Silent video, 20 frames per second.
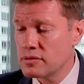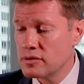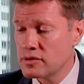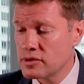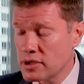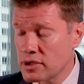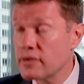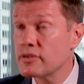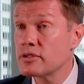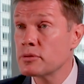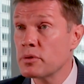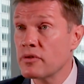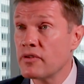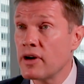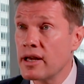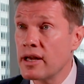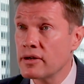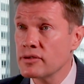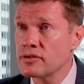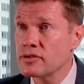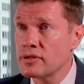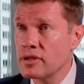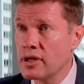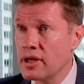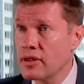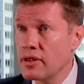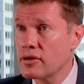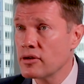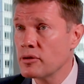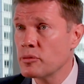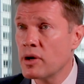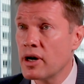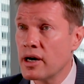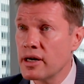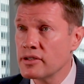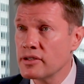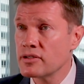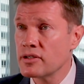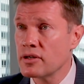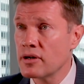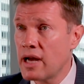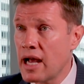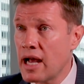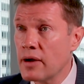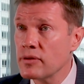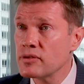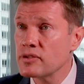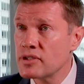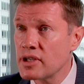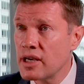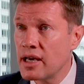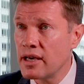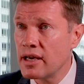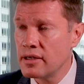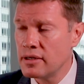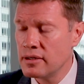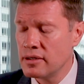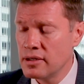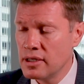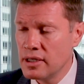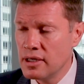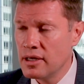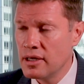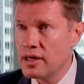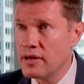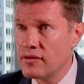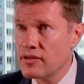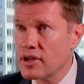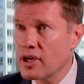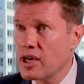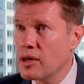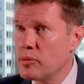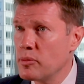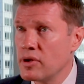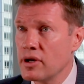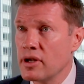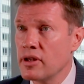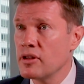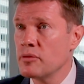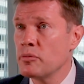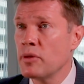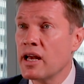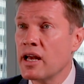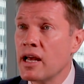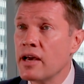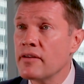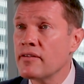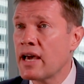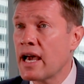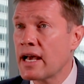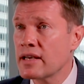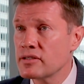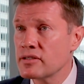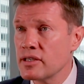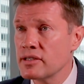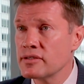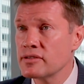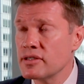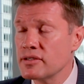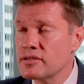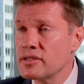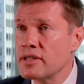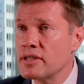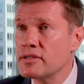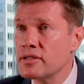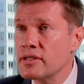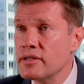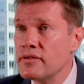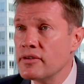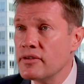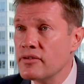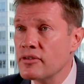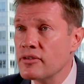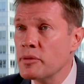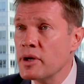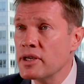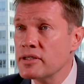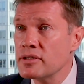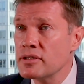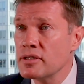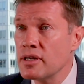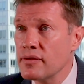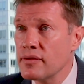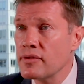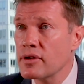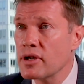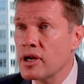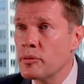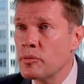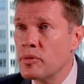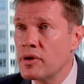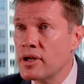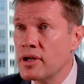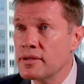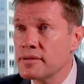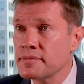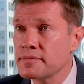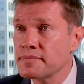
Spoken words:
service providers, any third parties that are outside of the company that might have access to sensitive information of the company.